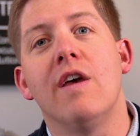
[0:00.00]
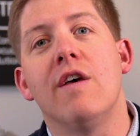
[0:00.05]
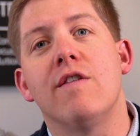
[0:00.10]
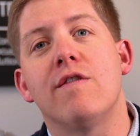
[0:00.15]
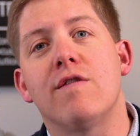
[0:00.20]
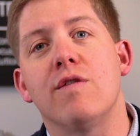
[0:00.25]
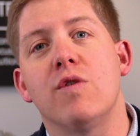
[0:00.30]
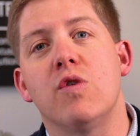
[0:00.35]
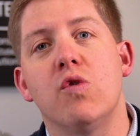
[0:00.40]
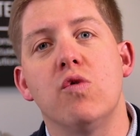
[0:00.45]

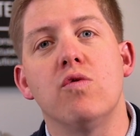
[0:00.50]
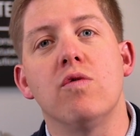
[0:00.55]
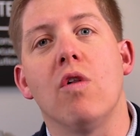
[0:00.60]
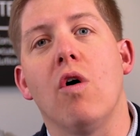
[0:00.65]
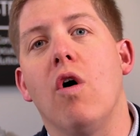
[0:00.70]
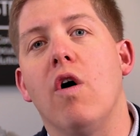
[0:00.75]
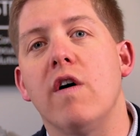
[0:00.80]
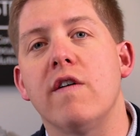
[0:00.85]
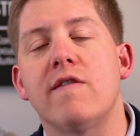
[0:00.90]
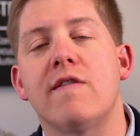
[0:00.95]
So you
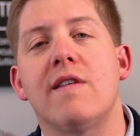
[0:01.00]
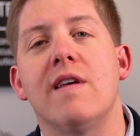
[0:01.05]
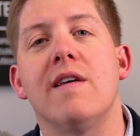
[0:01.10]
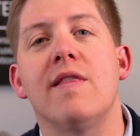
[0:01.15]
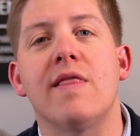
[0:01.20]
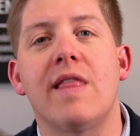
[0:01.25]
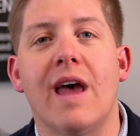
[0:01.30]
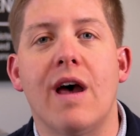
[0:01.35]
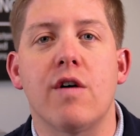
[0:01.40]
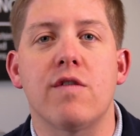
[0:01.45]
lost
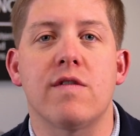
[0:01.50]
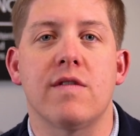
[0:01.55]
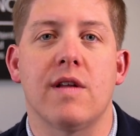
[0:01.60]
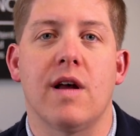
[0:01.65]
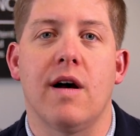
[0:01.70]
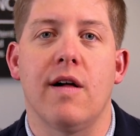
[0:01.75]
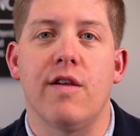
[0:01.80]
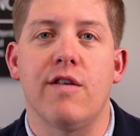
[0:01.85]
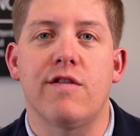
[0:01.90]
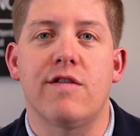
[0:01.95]

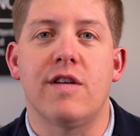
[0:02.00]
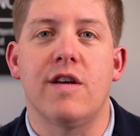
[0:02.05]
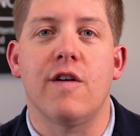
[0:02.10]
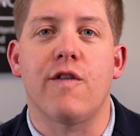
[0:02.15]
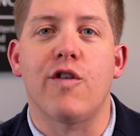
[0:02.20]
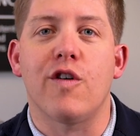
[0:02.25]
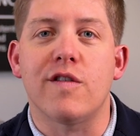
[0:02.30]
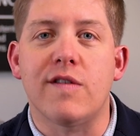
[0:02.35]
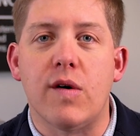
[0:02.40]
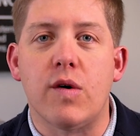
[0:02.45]
$10,000 a year
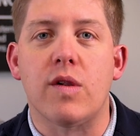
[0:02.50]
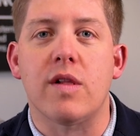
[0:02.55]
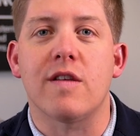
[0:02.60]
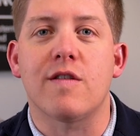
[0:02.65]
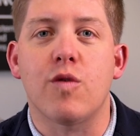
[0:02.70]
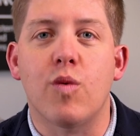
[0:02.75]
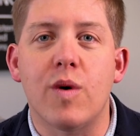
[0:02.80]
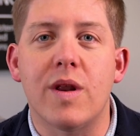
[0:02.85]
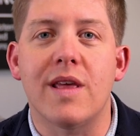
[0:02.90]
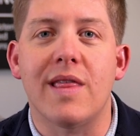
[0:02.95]
for a total of
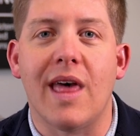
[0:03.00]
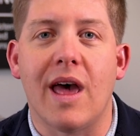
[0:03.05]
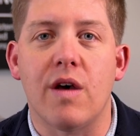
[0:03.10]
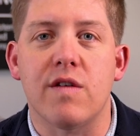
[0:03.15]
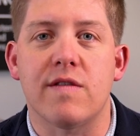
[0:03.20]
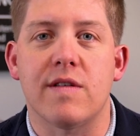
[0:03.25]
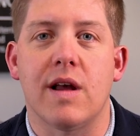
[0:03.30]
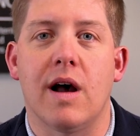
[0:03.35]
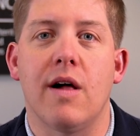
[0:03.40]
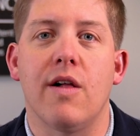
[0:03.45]

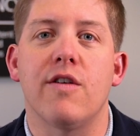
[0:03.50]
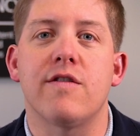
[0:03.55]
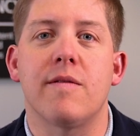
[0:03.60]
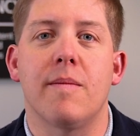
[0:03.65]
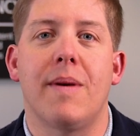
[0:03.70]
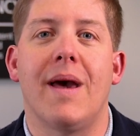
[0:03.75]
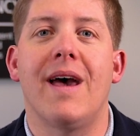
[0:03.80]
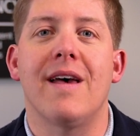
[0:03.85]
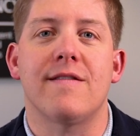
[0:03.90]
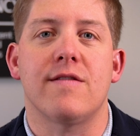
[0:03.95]
$20,000 in
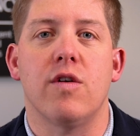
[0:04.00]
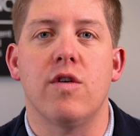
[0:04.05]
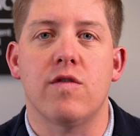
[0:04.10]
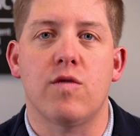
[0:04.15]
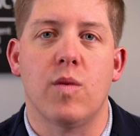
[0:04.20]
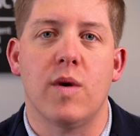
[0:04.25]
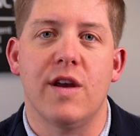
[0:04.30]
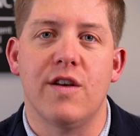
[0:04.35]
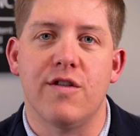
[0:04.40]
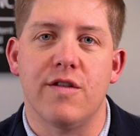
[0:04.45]
past
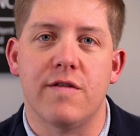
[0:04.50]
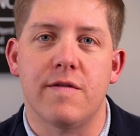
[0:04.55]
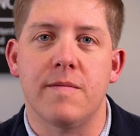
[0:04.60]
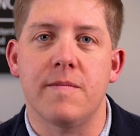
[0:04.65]
lost wages.